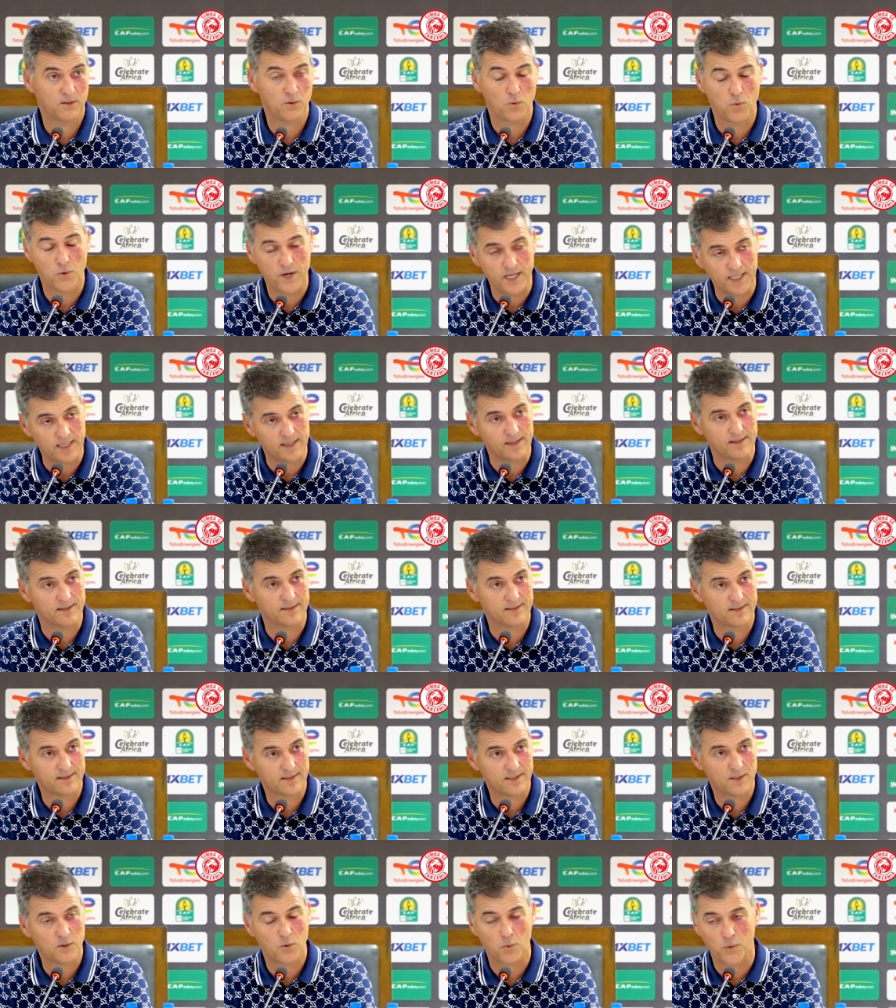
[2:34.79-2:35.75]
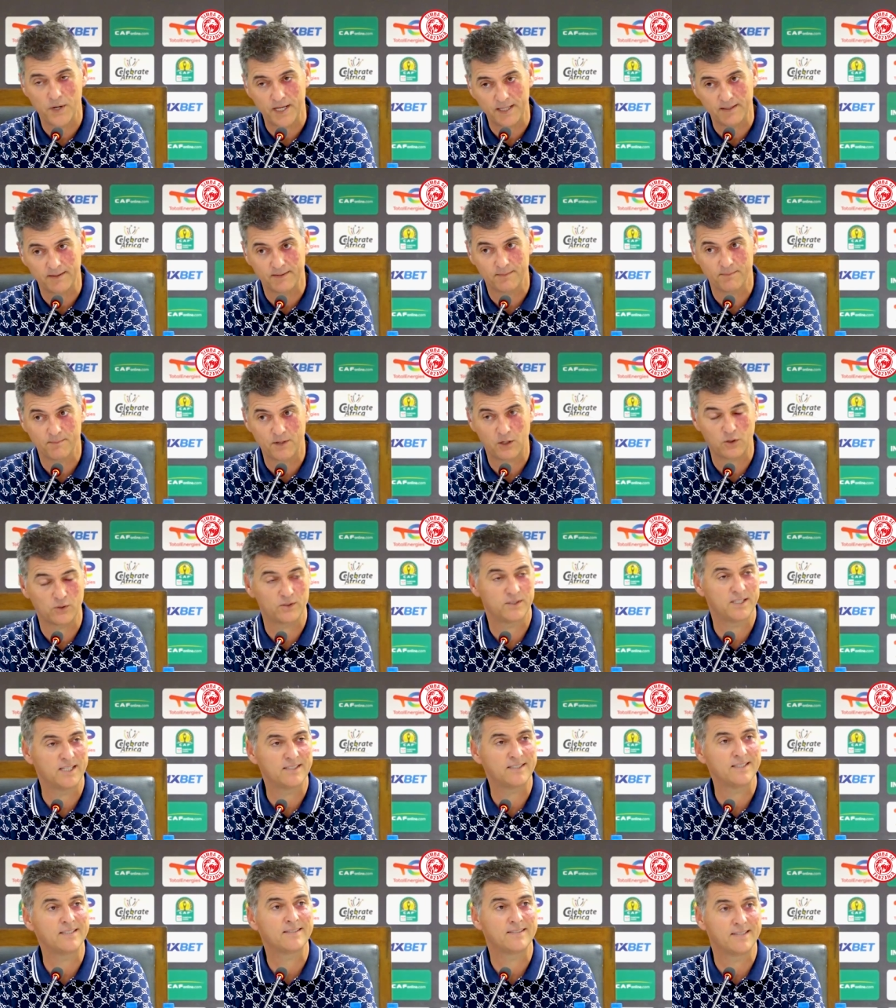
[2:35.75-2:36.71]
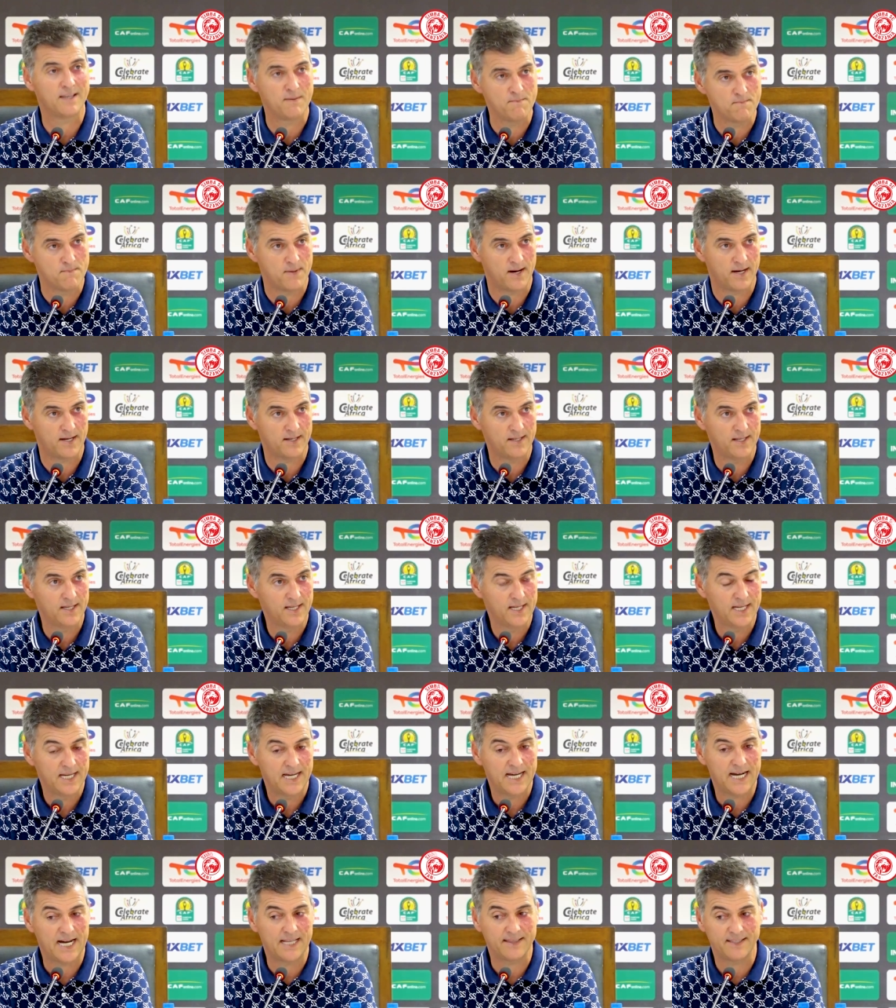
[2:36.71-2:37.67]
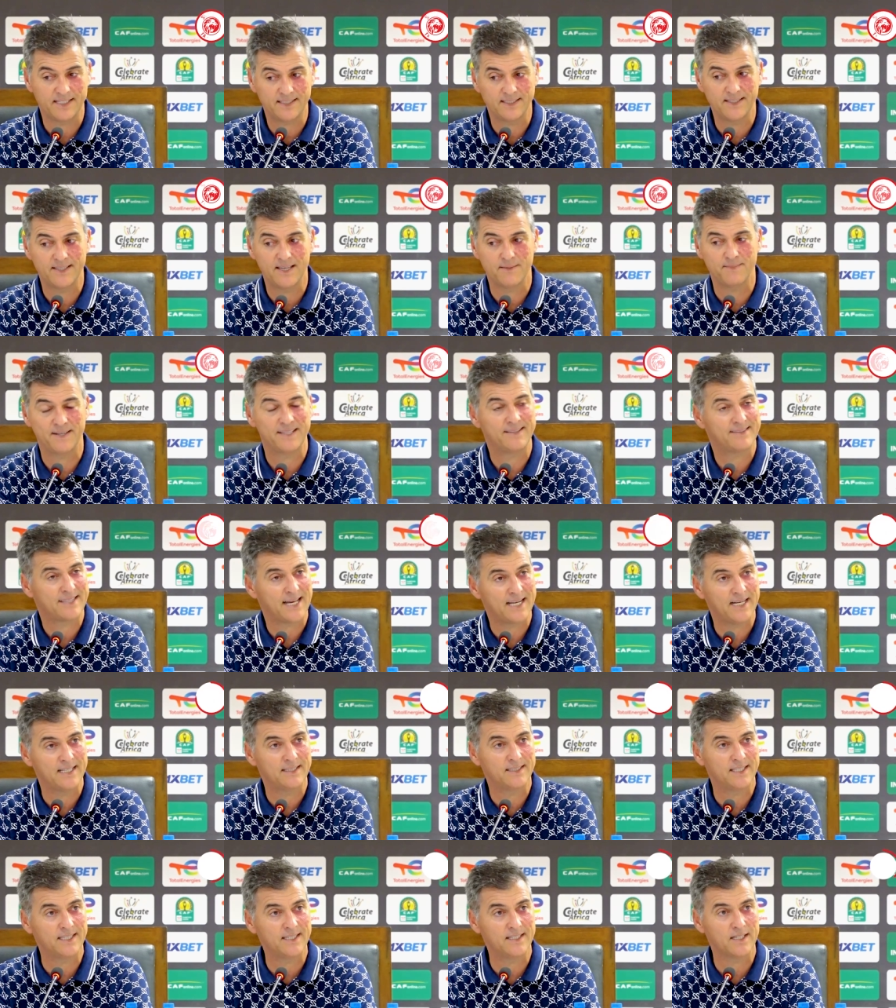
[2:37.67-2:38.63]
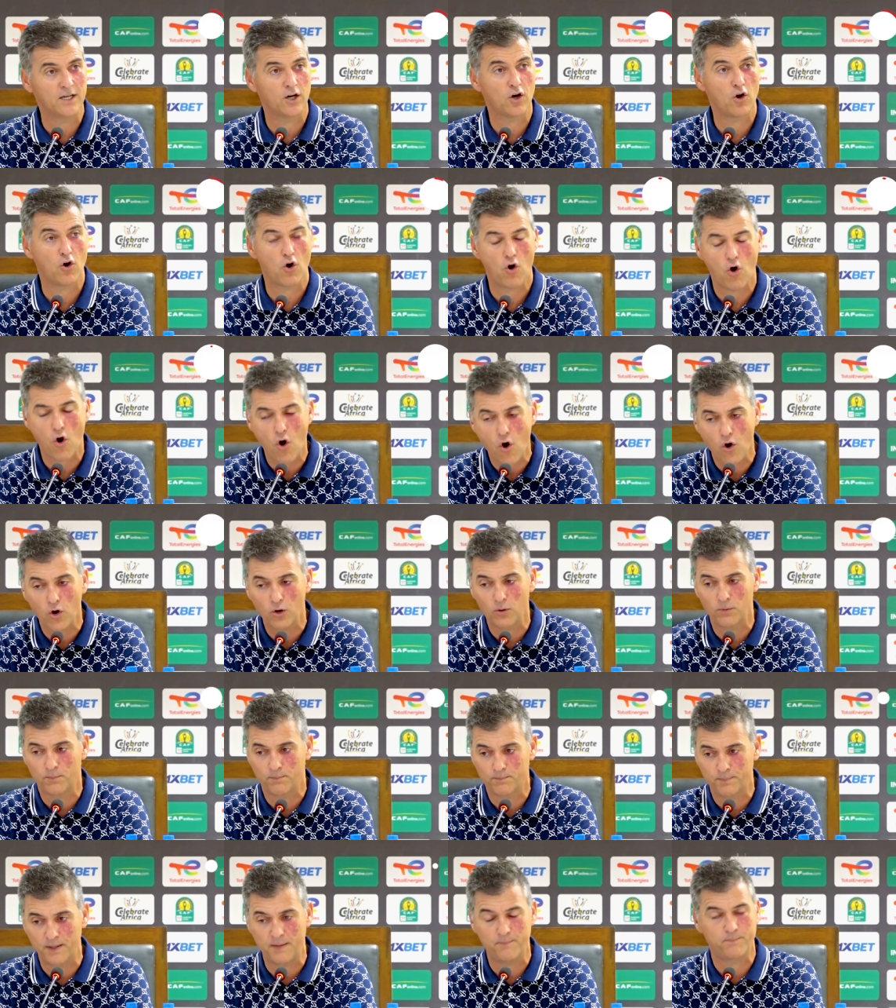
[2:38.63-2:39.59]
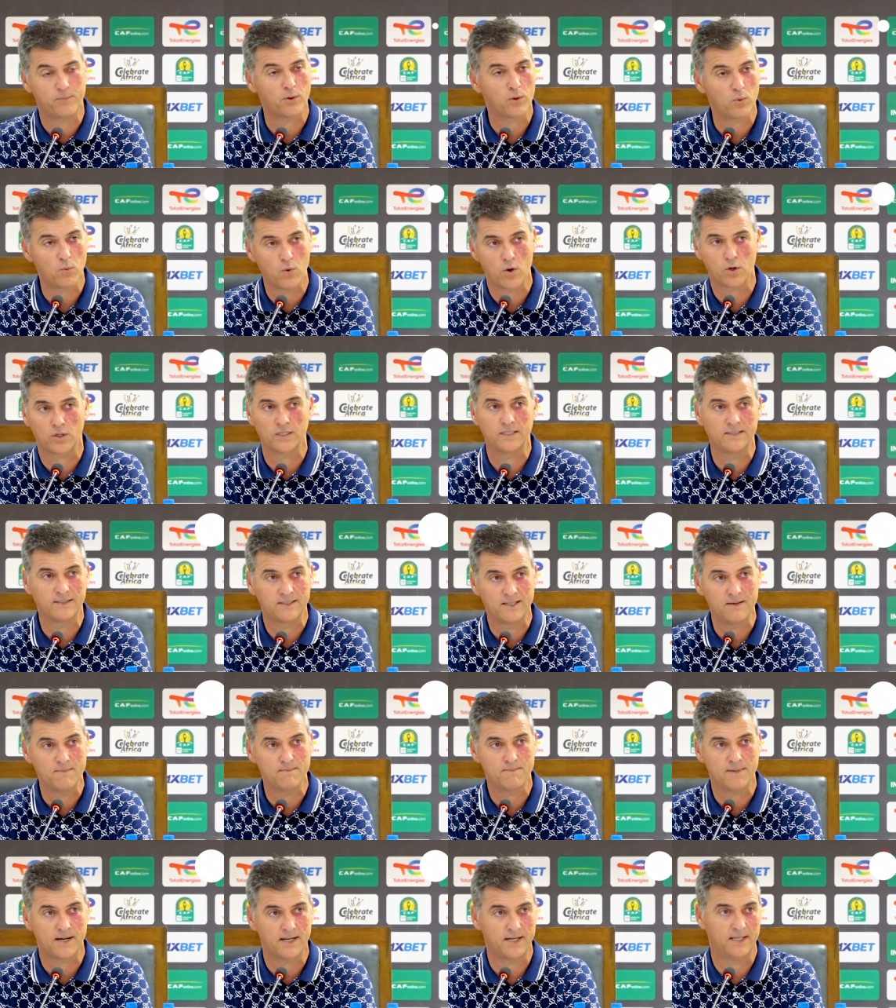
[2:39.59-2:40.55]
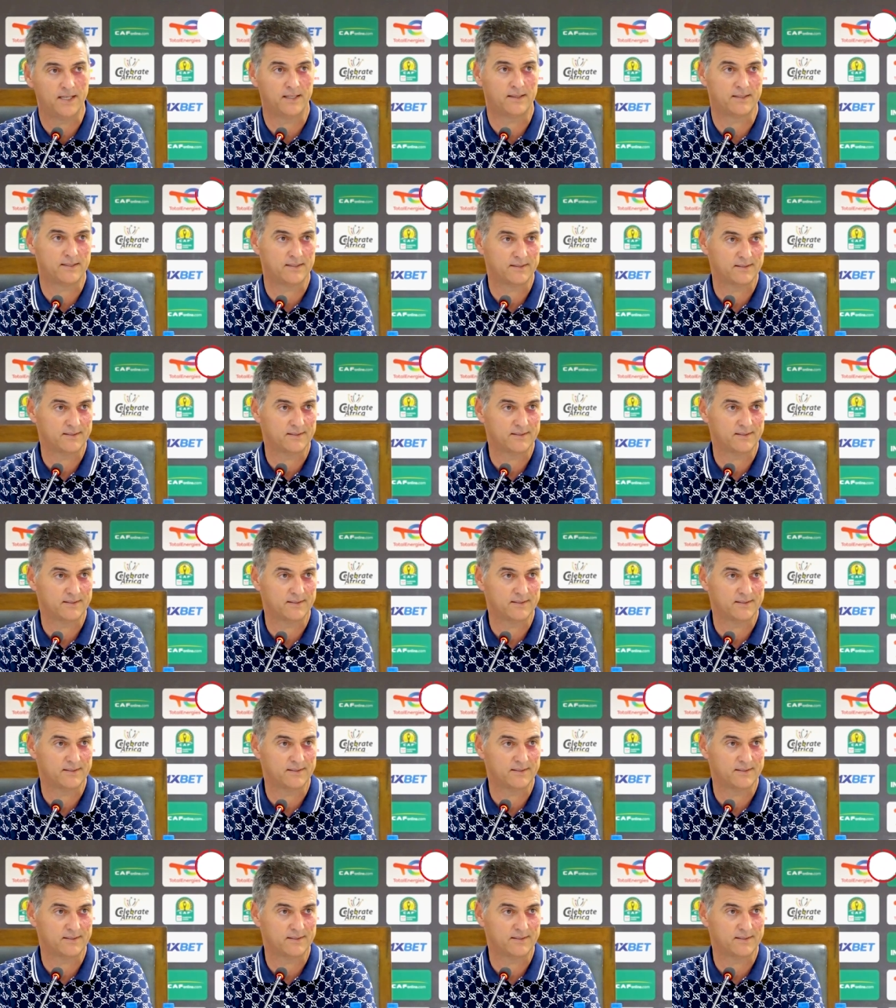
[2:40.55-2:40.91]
win, win, because this is Simba, and this is the mentality all people were in Simba need.